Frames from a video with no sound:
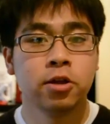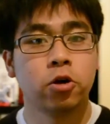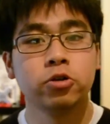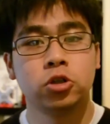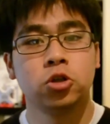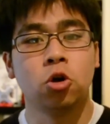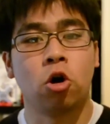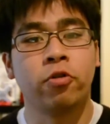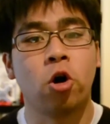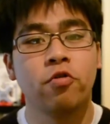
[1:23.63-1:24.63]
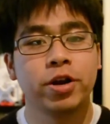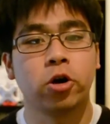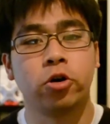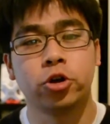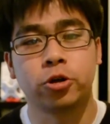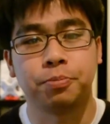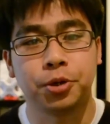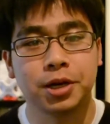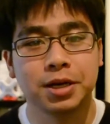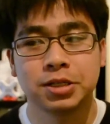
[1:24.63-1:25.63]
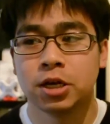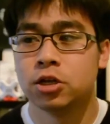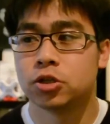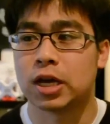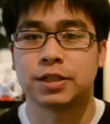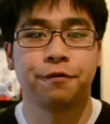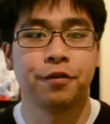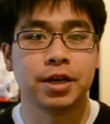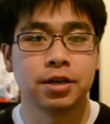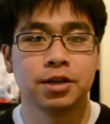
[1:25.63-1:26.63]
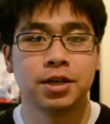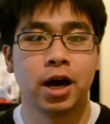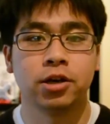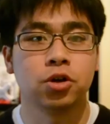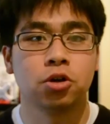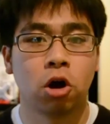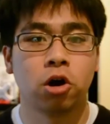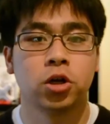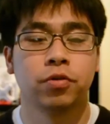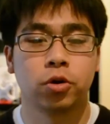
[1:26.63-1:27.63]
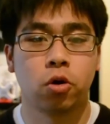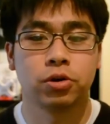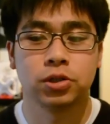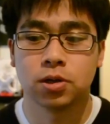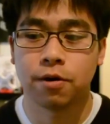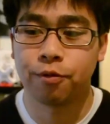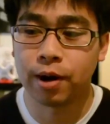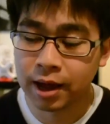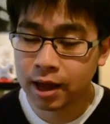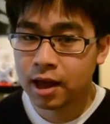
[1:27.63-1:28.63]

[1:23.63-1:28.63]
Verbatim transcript: Those two are already on your computers, so that's free, you're done. You got your recording software.